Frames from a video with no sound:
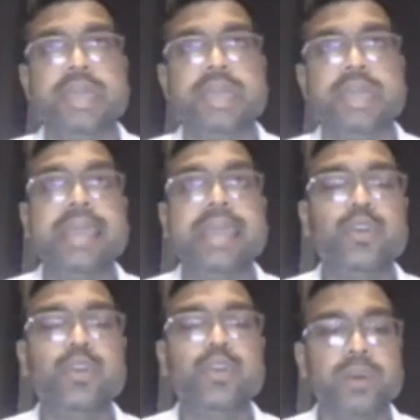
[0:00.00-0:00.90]

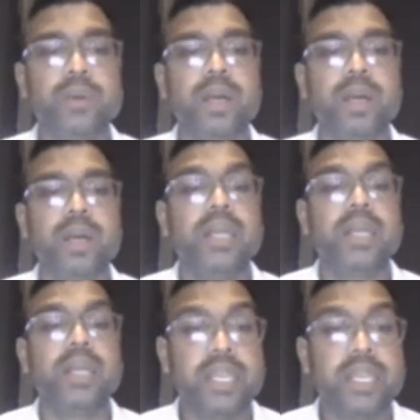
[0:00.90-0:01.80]
Internal
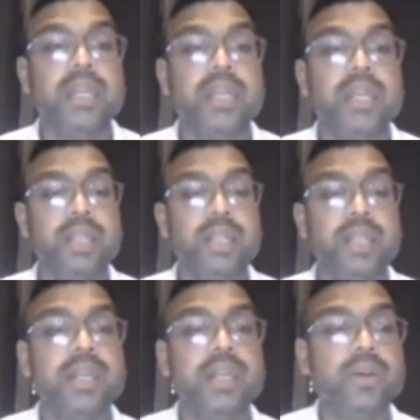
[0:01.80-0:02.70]

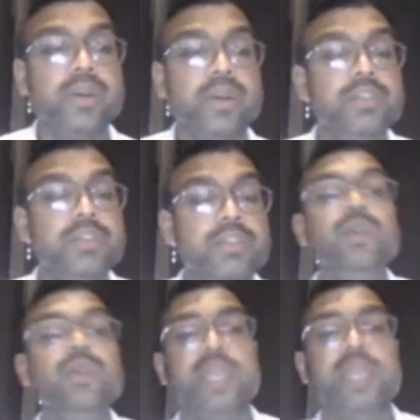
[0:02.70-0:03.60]
controls effective.